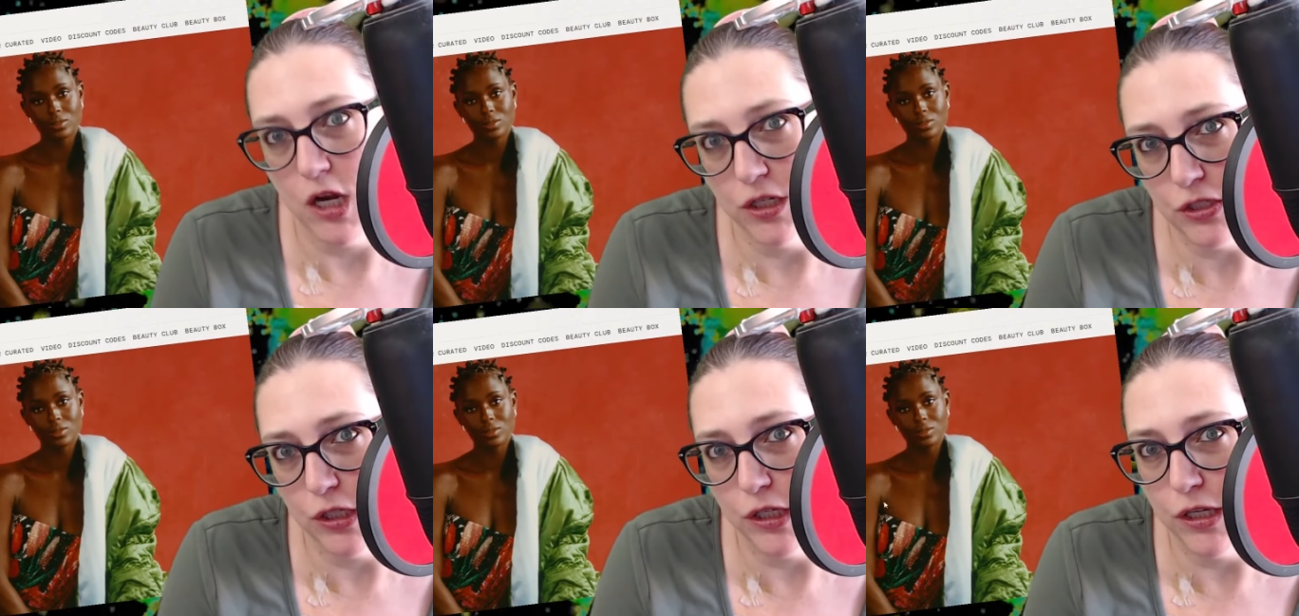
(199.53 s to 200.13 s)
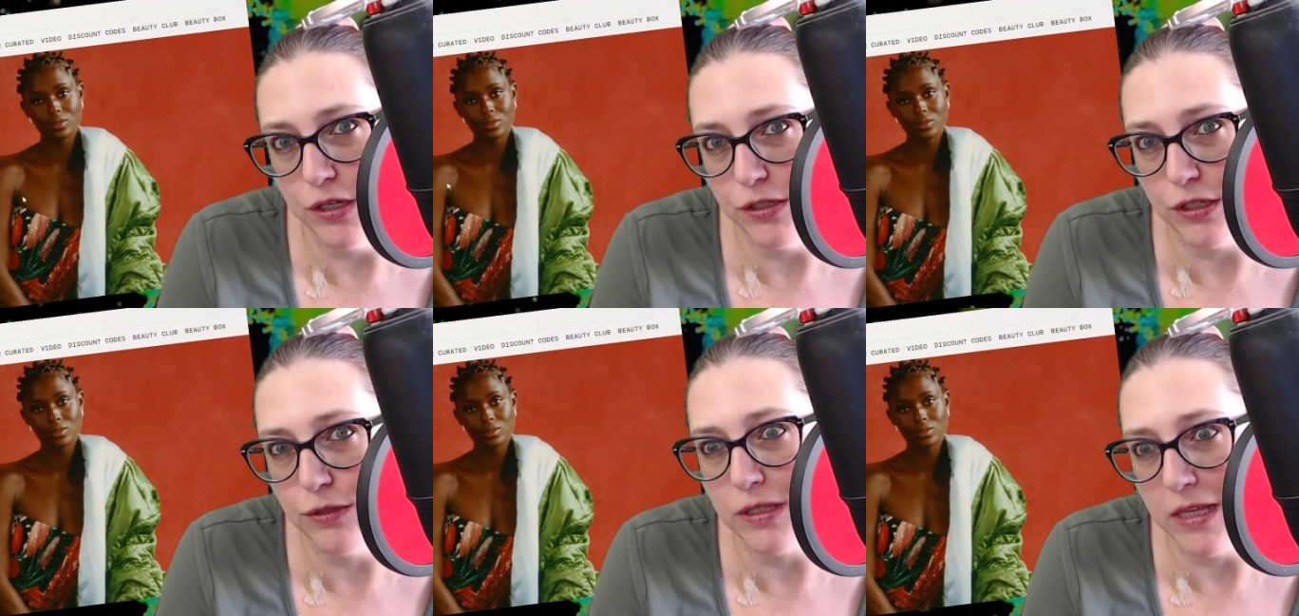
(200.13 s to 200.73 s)
Speaker 1: slurs, using
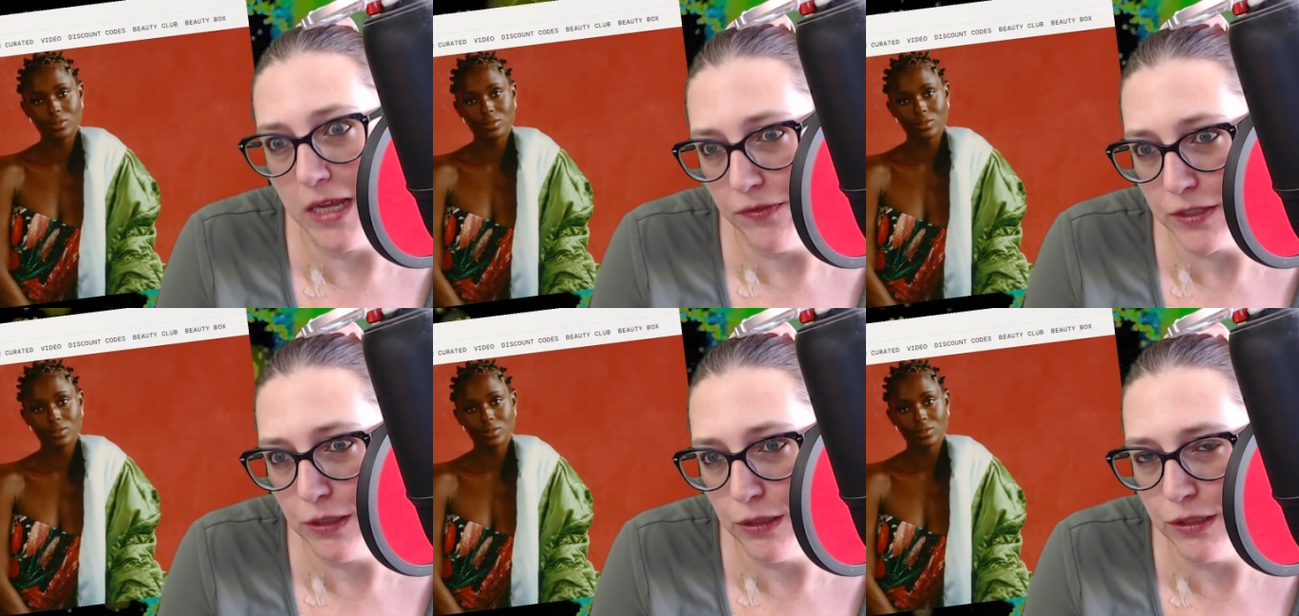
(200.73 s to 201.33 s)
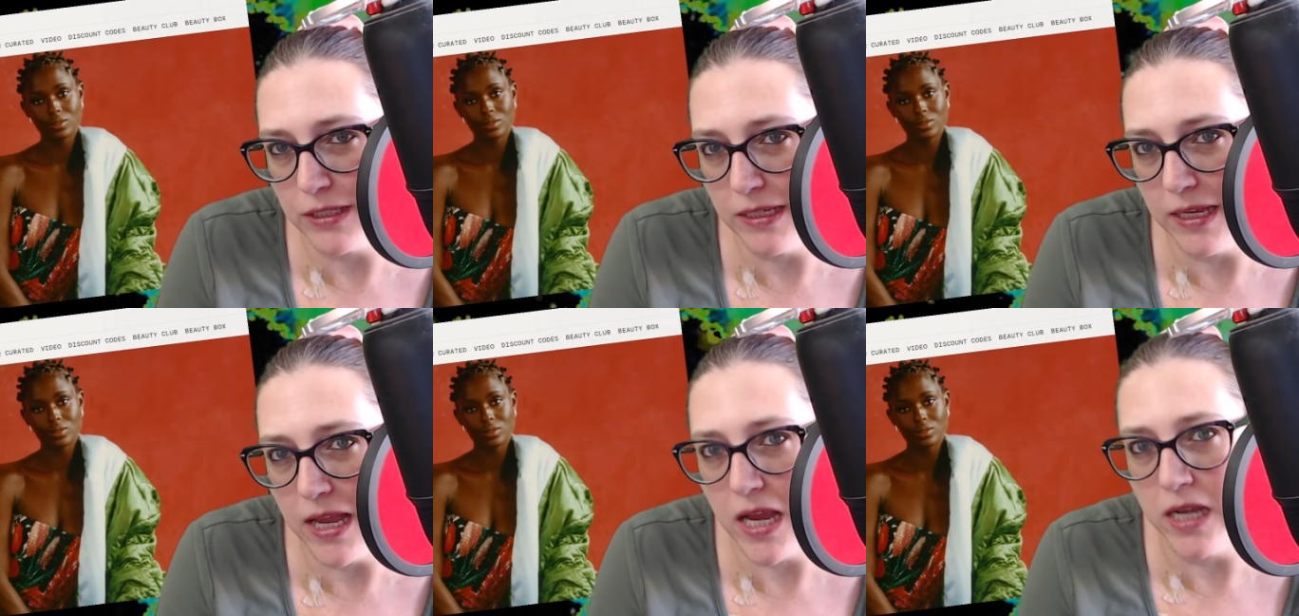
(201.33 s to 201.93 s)
the F slurs
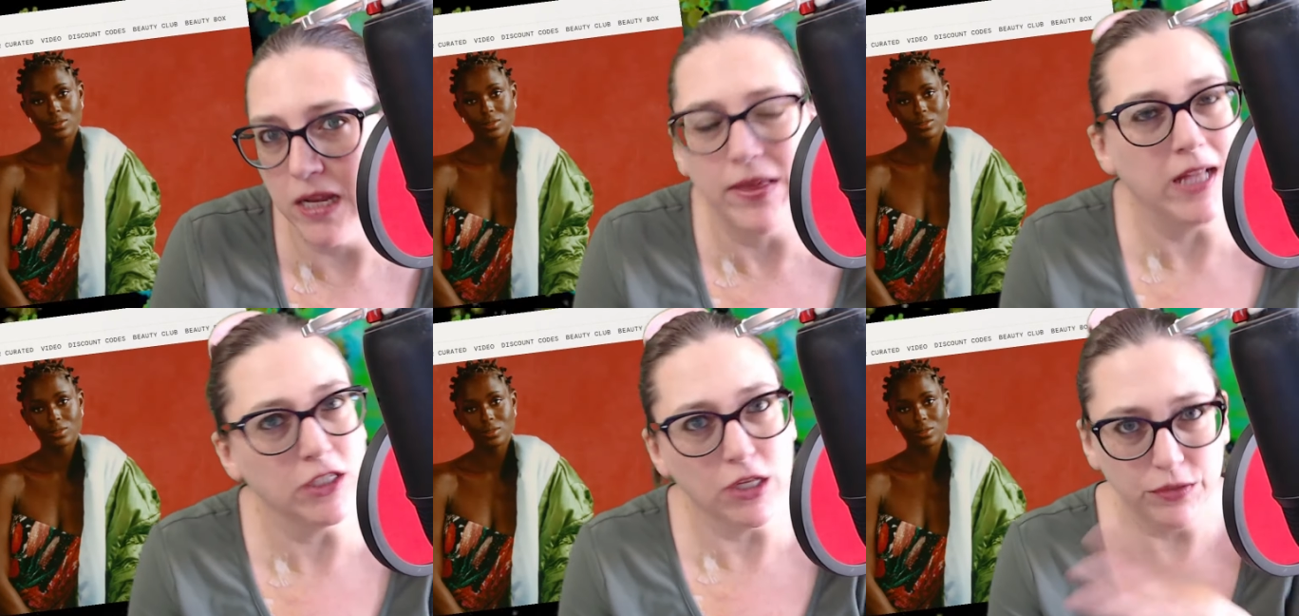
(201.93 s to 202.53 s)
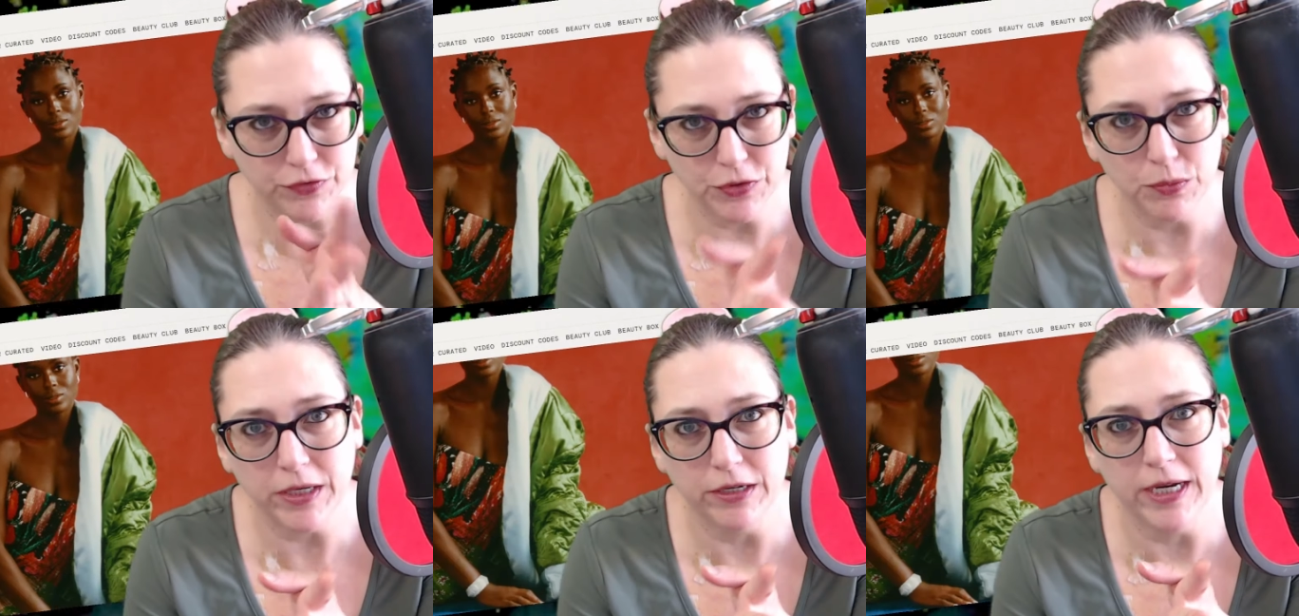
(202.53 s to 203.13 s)
again. That's all over
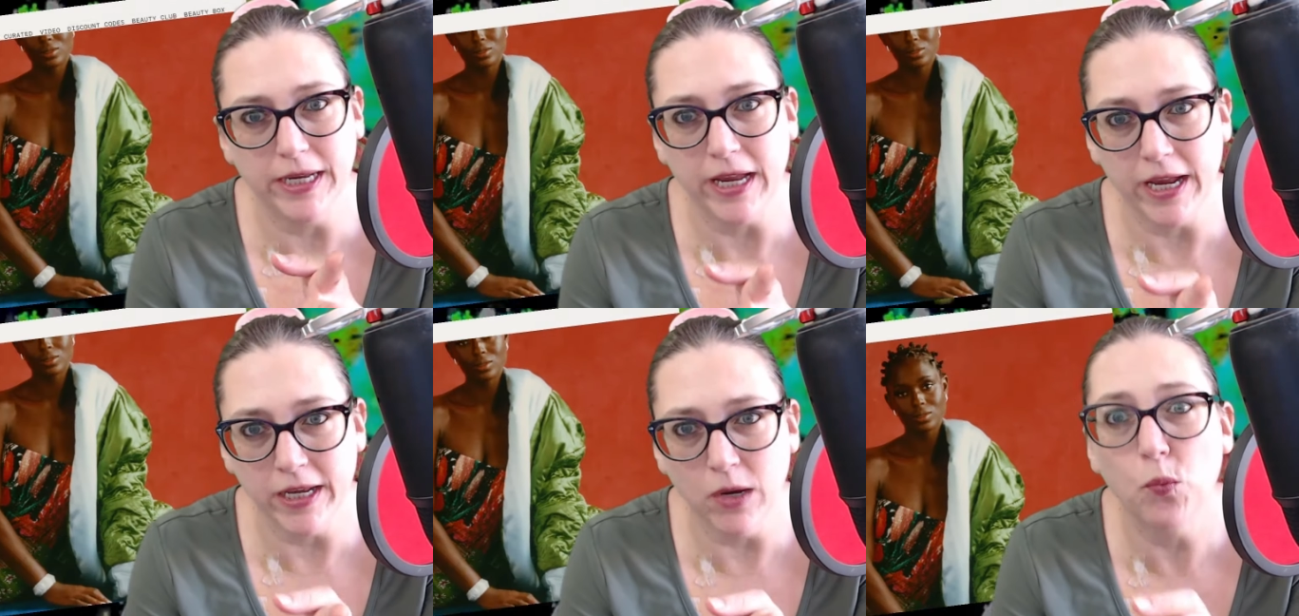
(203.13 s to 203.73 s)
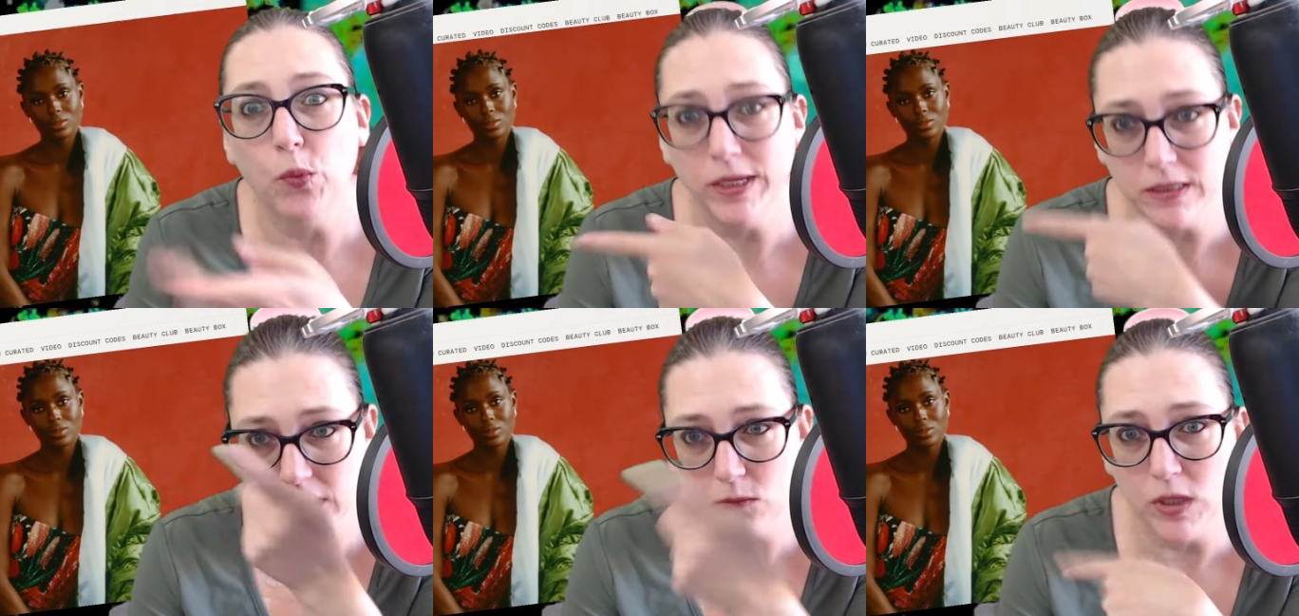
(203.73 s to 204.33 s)
Twitter again. What's
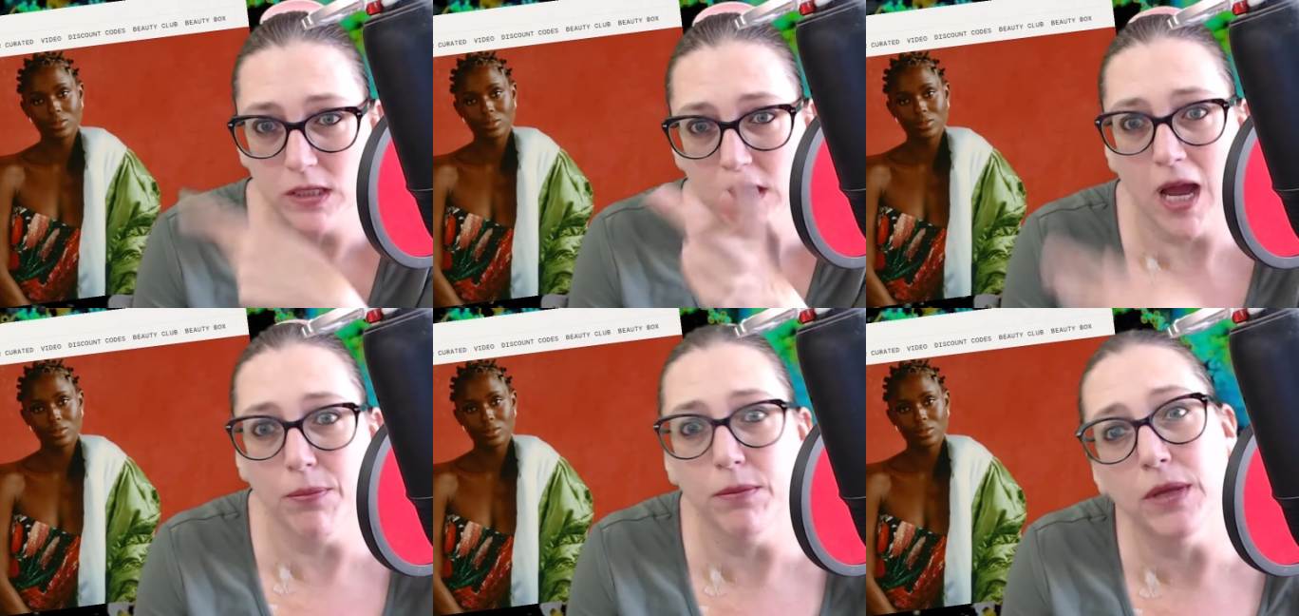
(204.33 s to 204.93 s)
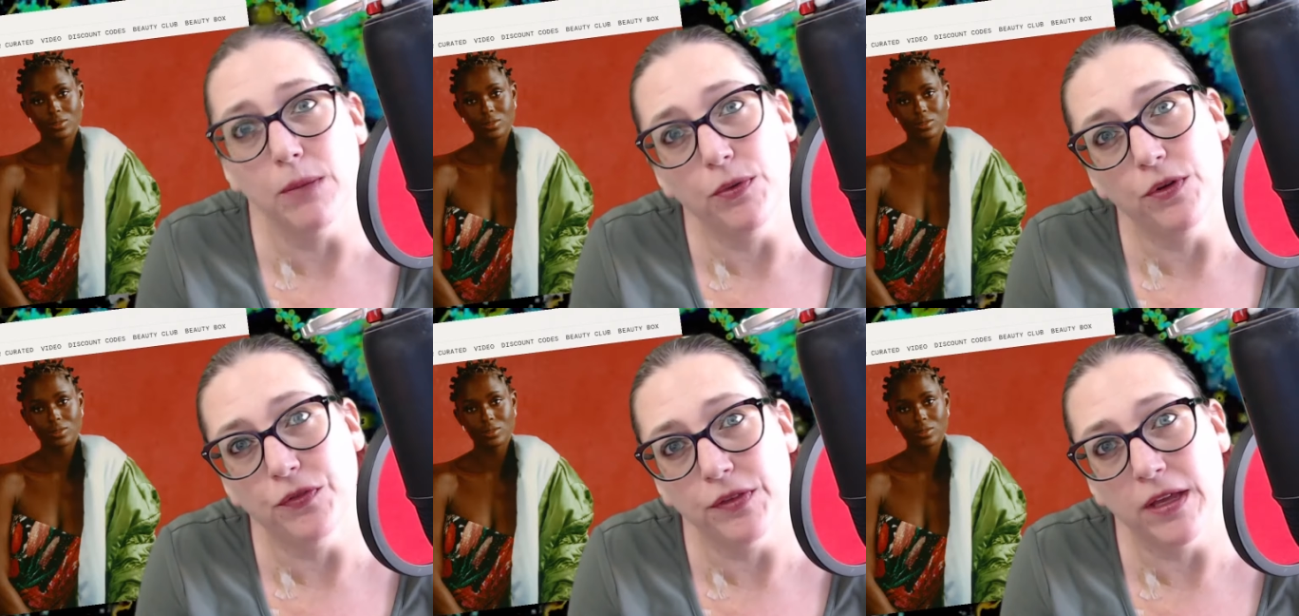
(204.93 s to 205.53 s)
stopping people for
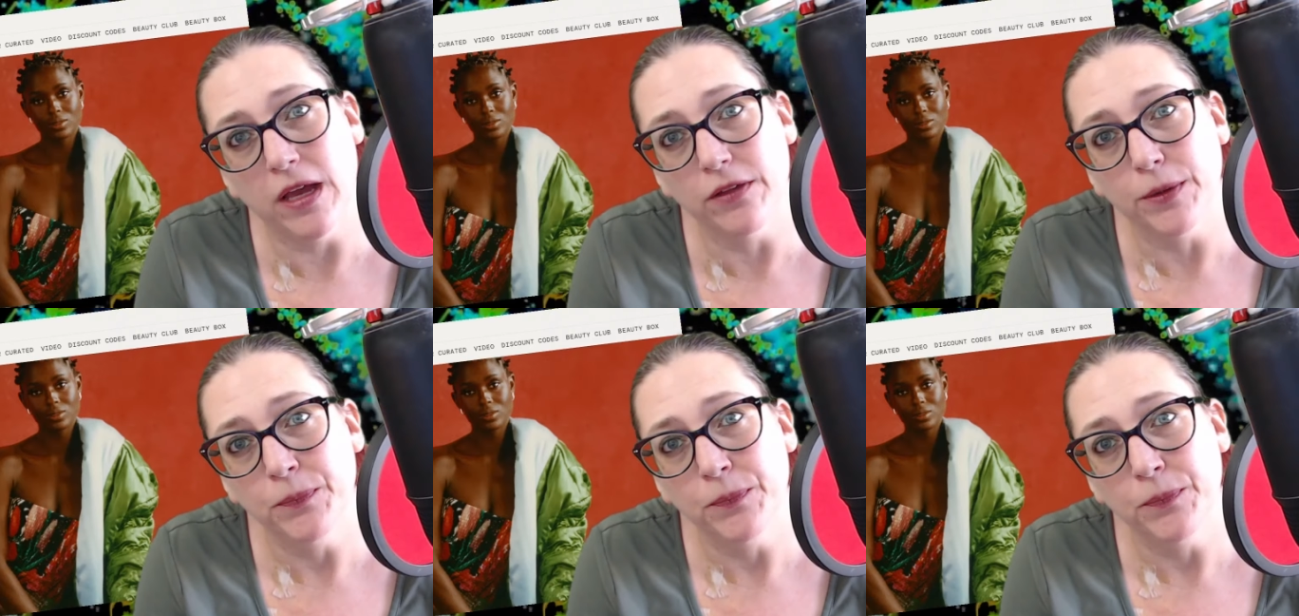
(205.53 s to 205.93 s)
the other?